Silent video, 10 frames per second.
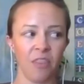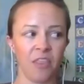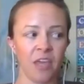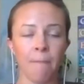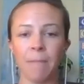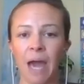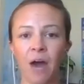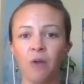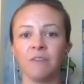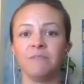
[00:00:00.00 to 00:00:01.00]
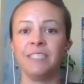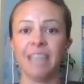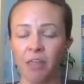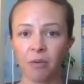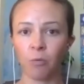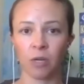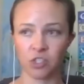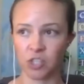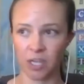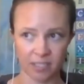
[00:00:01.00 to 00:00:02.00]
the amount of death
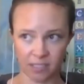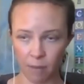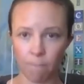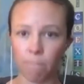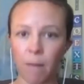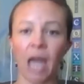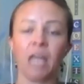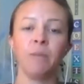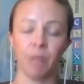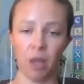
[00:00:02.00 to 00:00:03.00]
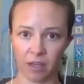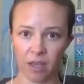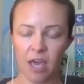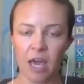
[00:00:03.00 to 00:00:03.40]
was just mind blowing.